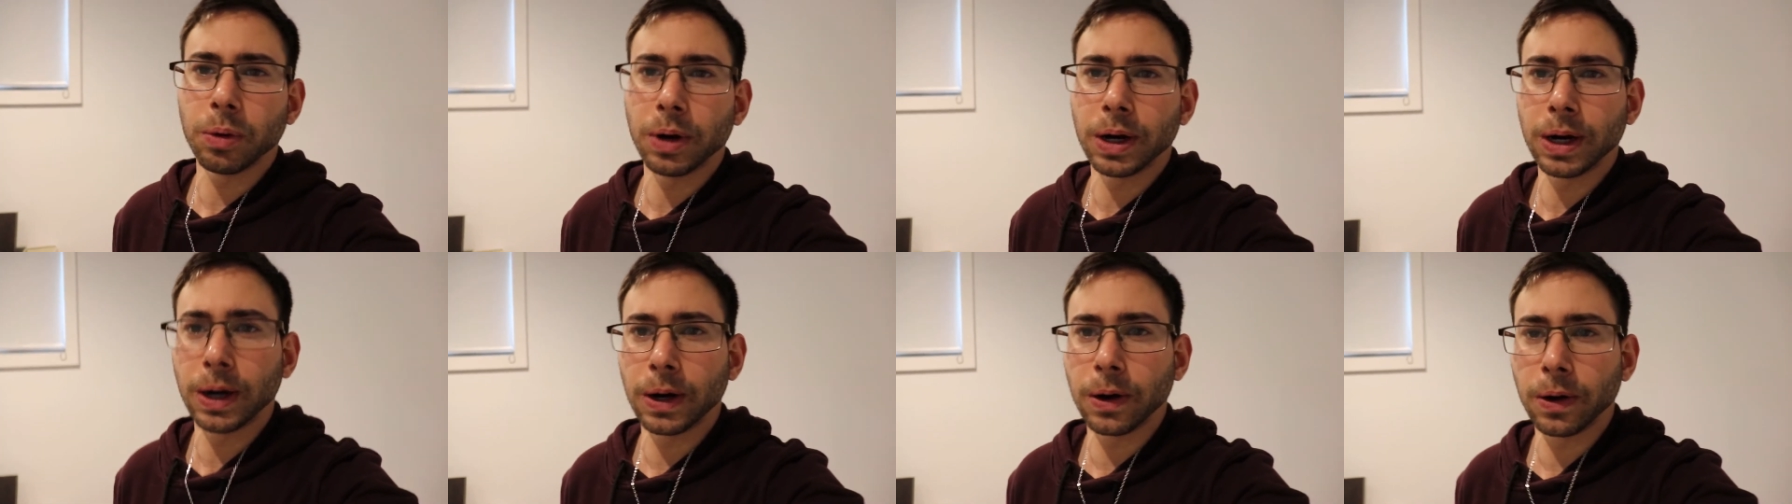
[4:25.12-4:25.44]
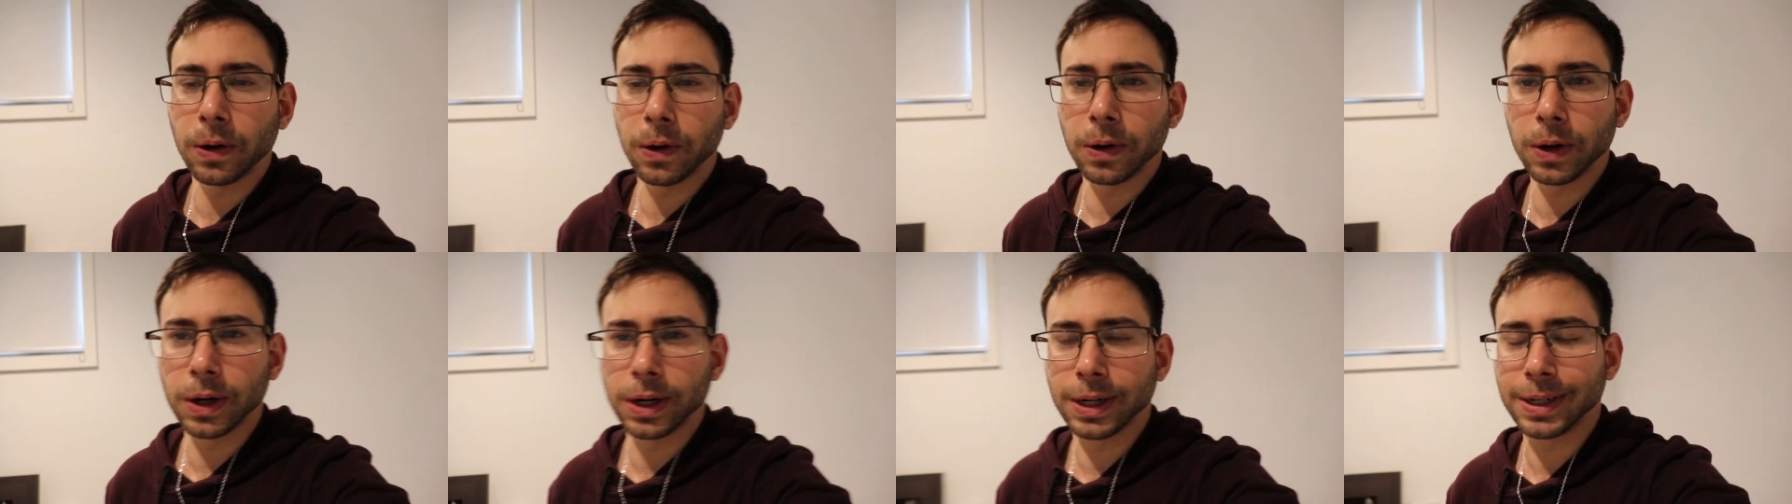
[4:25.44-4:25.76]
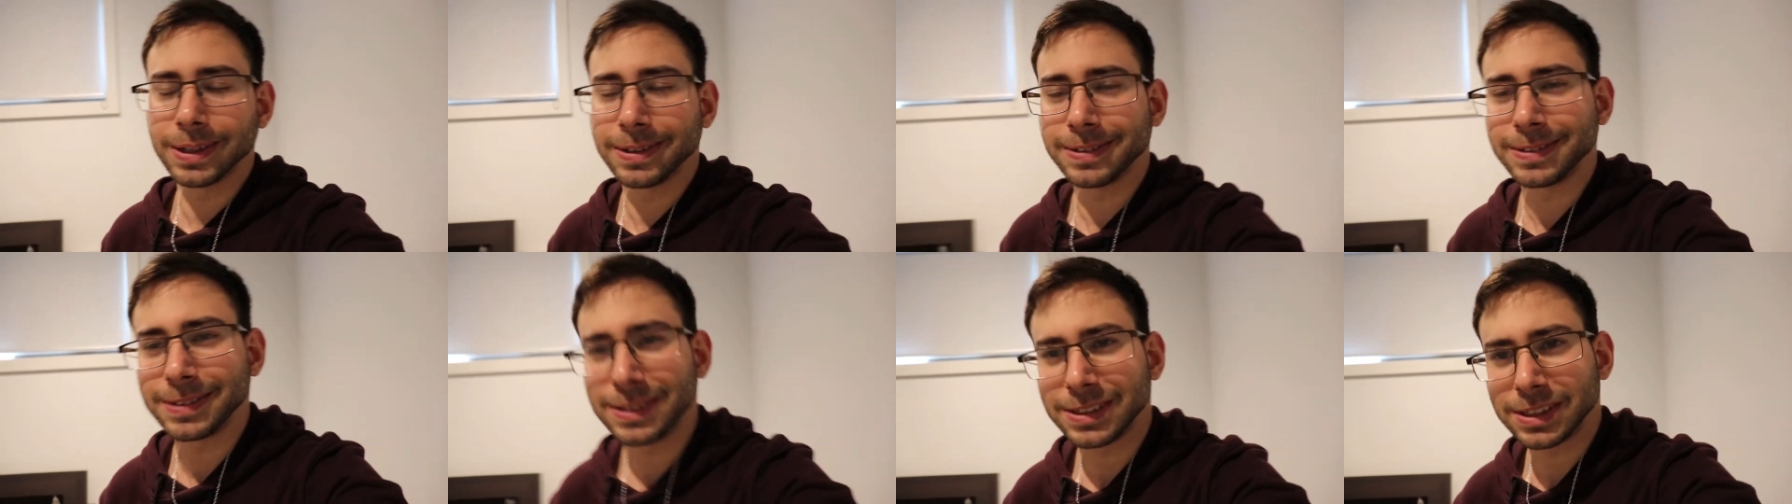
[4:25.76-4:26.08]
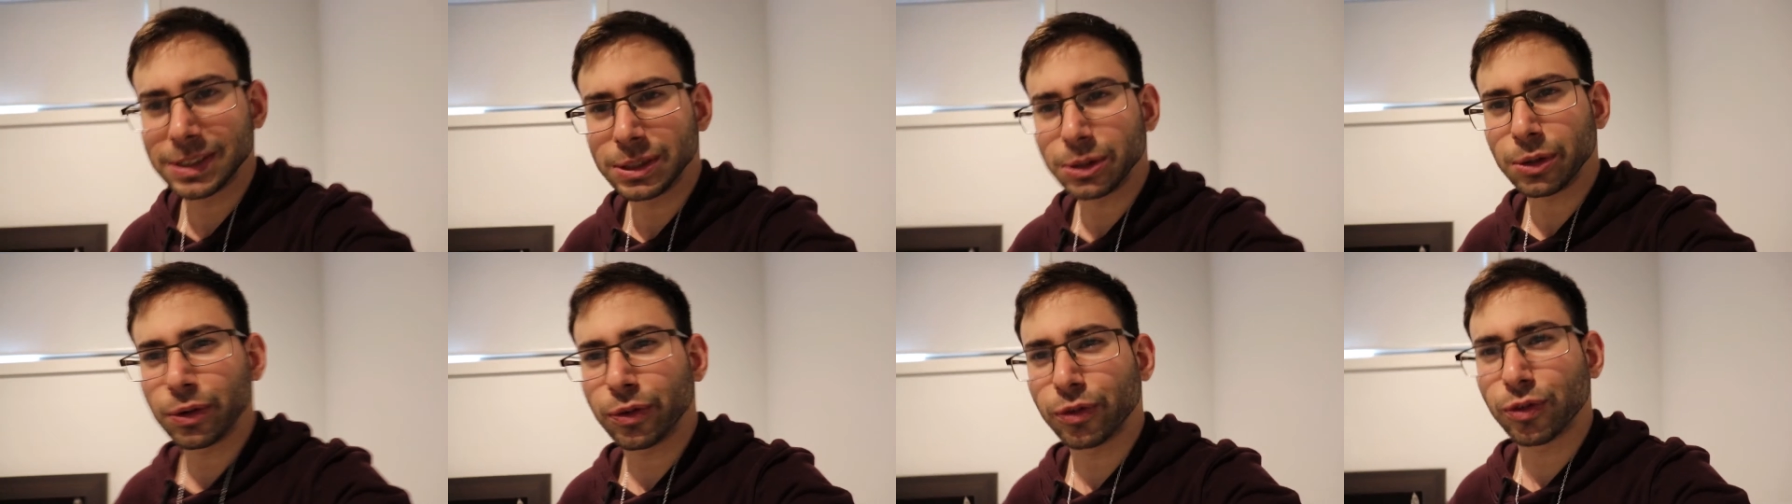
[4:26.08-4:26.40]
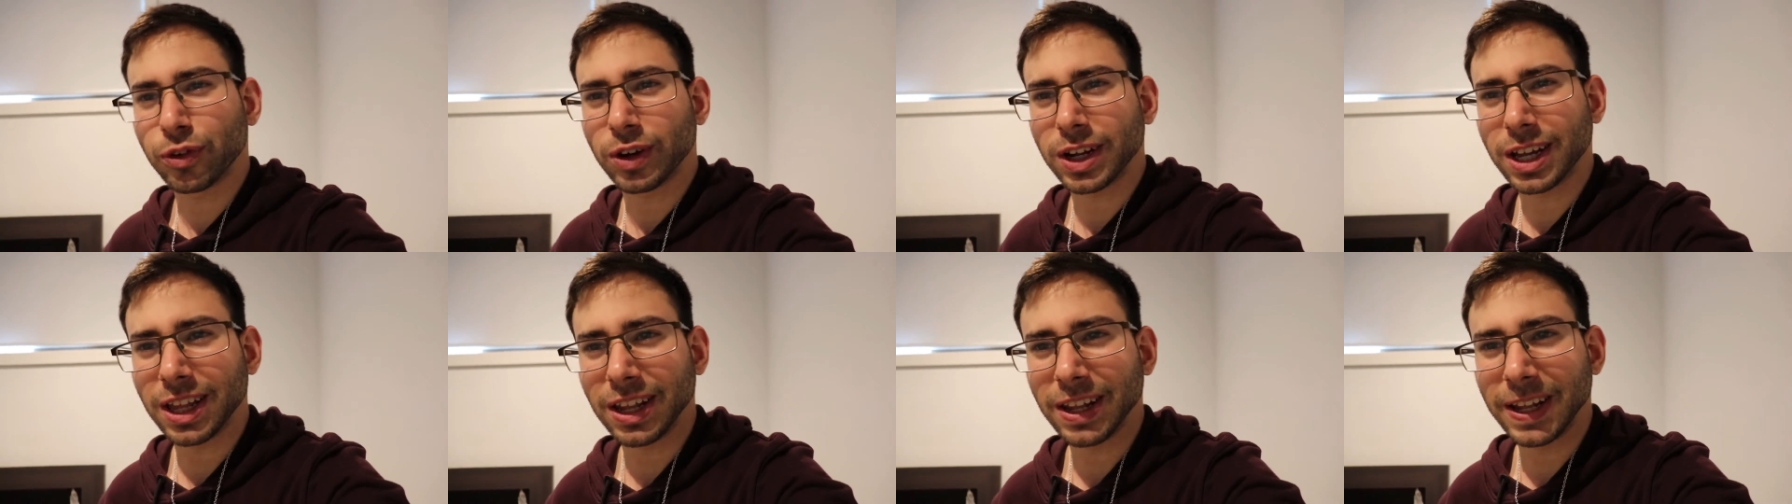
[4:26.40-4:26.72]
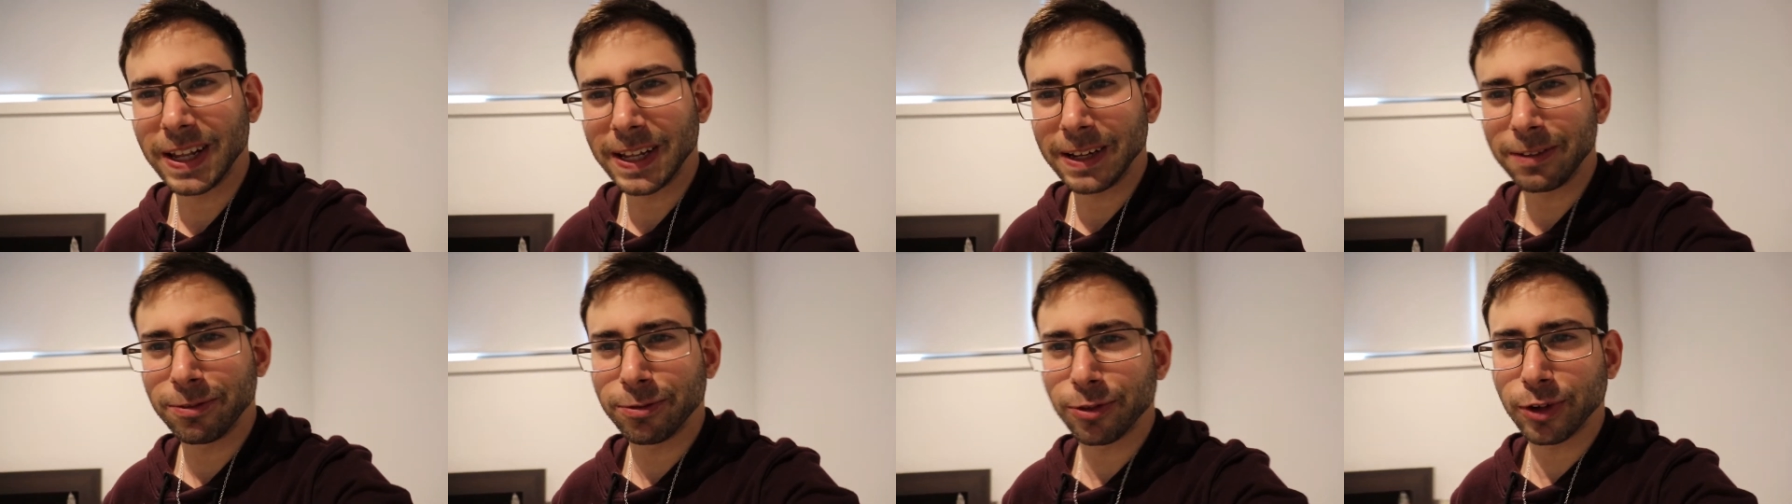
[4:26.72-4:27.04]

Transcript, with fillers: well, still freaking leg